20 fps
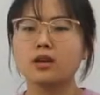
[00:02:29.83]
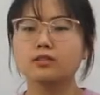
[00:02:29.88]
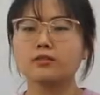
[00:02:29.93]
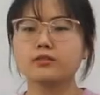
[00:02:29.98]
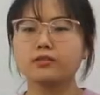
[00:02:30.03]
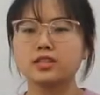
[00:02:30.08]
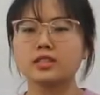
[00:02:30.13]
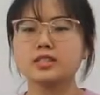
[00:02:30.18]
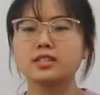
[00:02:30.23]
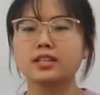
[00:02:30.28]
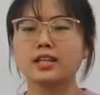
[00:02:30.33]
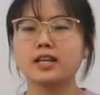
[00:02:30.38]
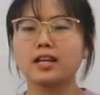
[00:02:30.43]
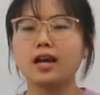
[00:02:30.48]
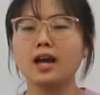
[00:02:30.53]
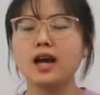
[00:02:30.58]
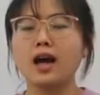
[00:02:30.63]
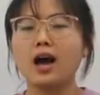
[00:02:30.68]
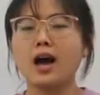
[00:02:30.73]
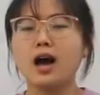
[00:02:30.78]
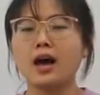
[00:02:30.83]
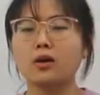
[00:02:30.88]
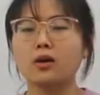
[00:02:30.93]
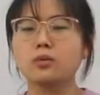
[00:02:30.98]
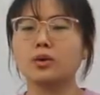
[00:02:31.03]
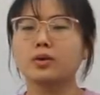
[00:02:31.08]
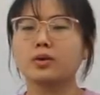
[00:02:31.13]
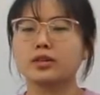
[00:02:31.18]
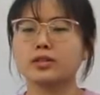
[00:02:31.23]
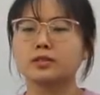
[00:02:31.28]
Firstly, I
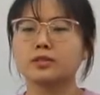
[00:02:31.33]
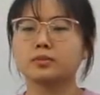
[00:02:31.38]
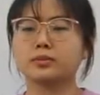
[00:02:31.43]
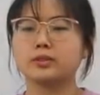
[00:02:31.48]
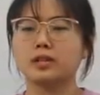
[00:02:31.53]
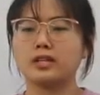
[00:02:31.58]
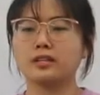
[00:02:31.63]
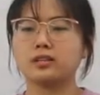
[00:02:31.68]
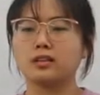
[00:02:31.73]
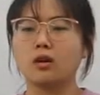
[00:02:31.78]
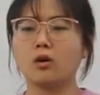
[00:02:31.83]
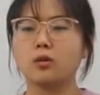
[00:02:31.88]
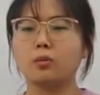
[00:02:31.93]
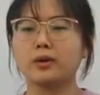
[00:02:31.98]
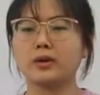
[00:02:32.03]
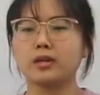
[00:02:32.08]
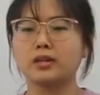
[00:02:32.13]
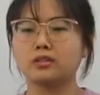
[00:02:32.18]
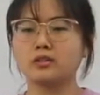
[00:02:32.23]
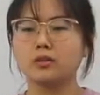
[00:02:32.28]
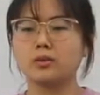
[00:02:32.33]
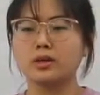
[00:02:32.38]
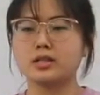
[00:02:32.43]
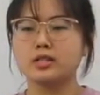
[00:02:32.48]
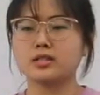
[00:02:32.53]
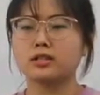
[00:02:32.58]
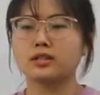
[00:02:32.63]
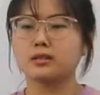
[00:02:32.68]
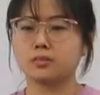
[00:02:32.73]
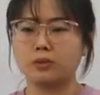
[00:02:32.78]
will explain the open
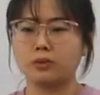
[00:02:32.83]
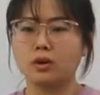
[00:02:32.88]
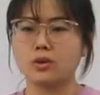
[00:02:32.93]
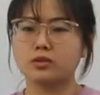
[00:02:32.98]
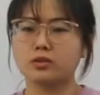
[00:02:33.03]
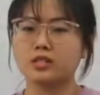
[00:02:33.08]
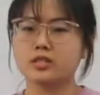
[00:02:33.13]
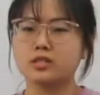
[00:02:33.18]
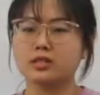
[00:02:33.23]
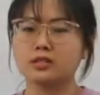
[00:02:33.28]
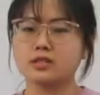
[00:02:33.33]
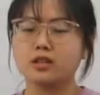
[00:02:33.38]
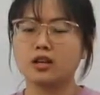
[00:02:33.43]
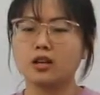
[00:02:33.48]
innovation approach.